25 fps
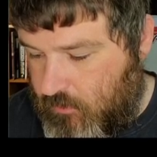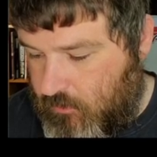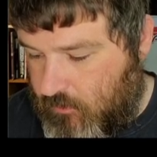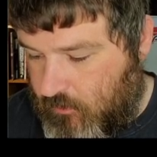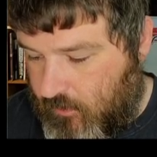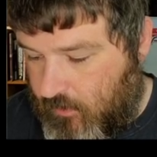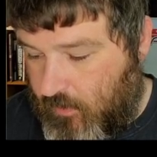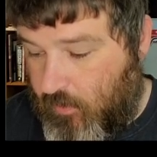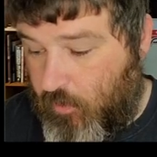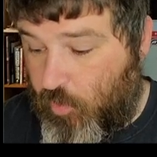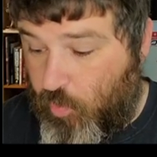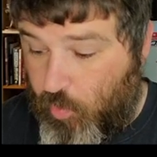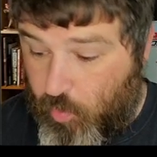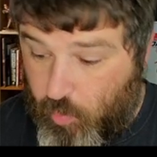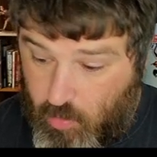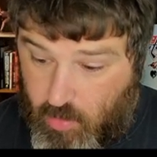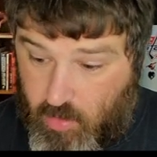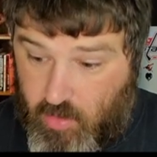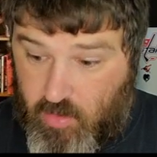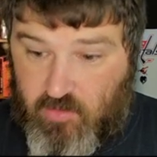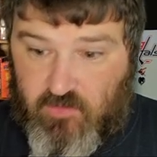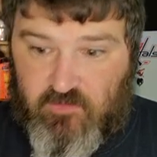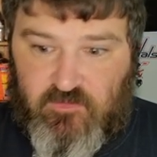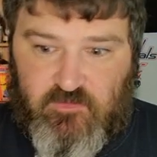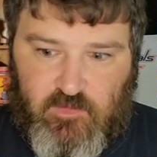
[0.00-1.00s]
Like,
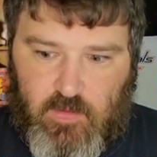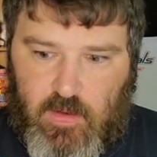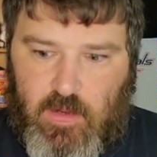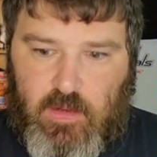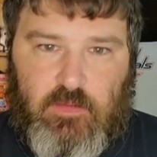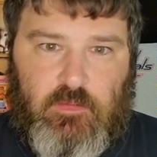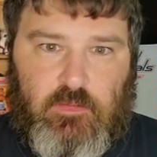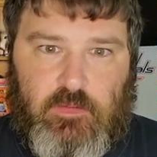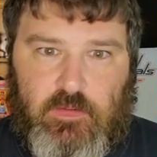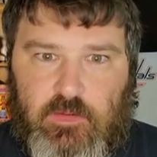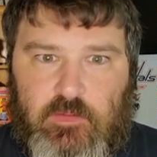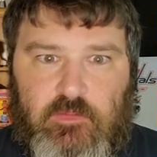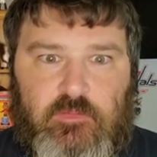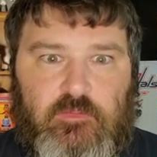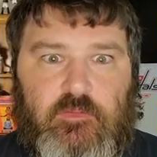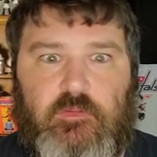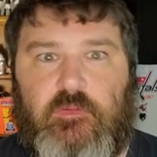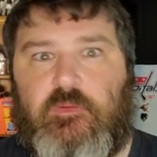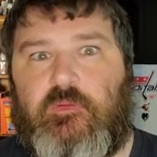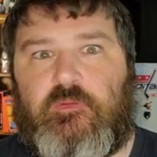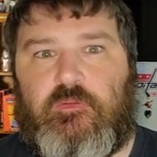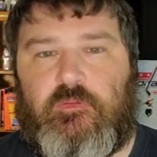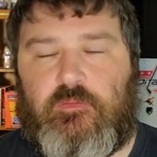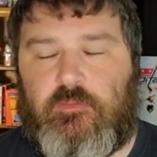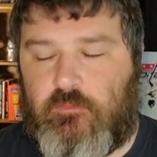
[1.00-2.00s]
where exactly is
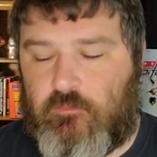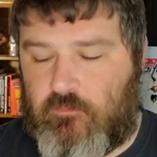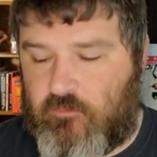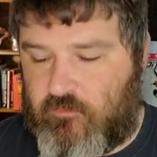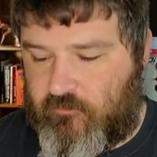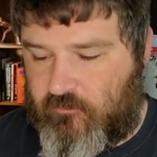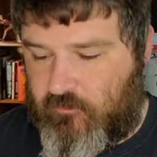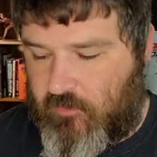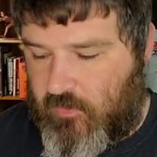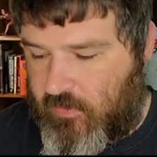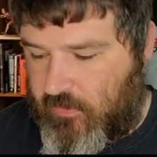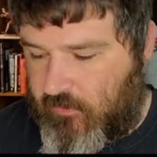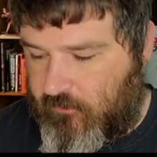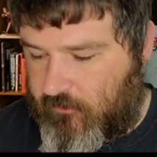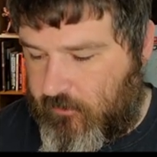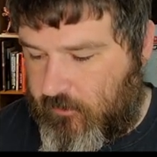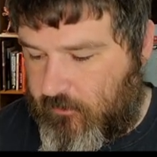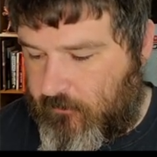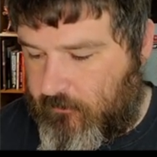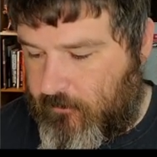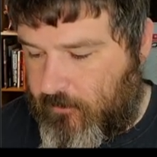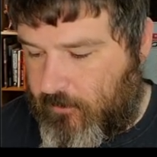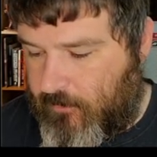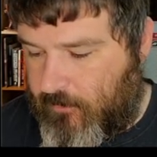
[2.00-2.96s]
this refinery?